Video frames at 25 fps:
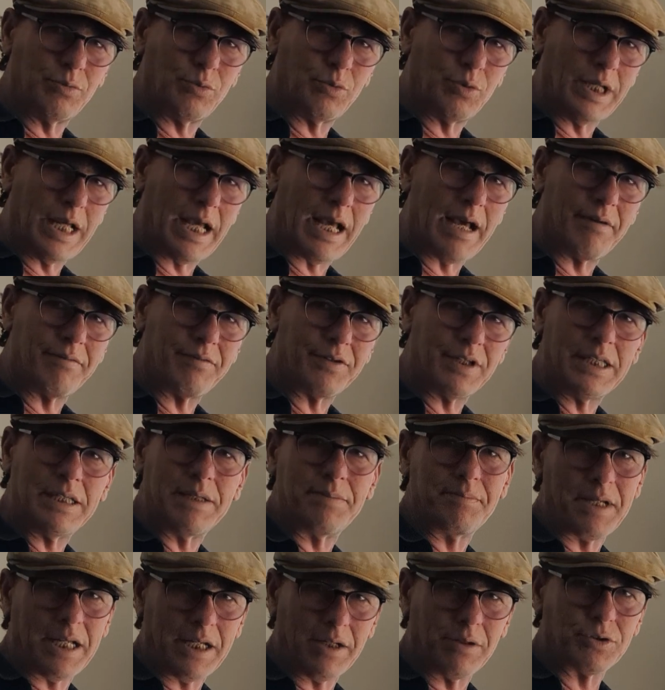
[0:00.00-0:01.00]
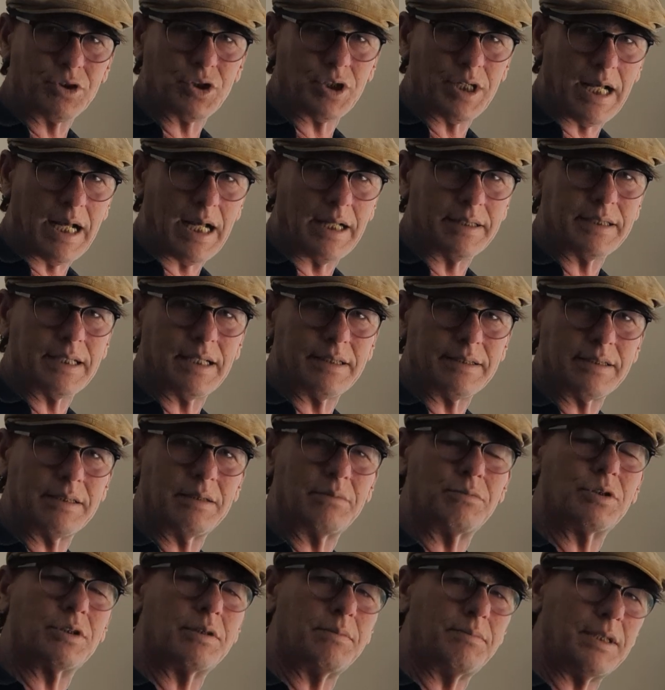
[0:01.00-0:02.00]
we have email chat. That
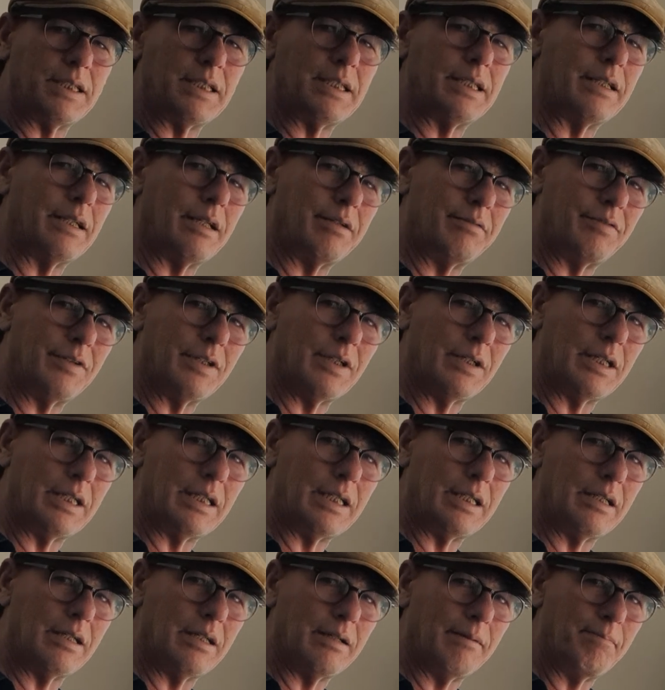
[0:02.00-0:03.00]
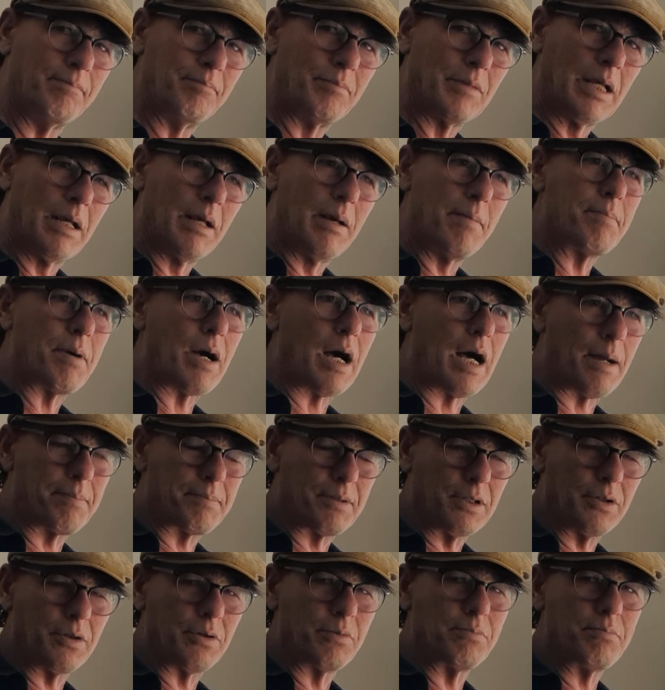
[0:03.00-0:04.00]
seems to be a very
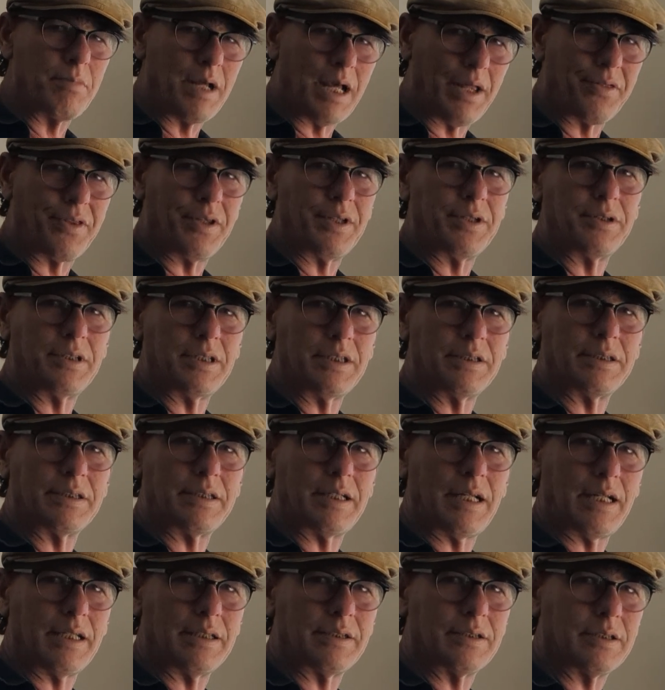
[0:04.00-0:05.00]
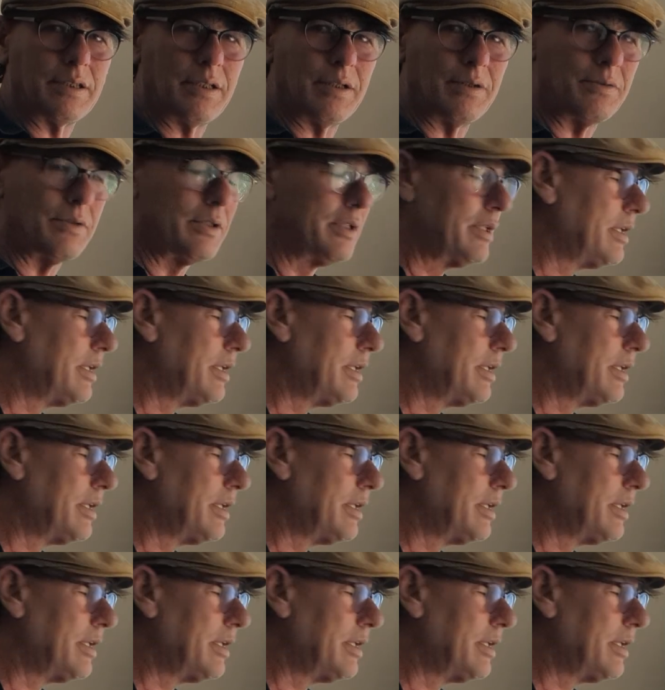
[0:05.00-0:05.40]
popular method these days. So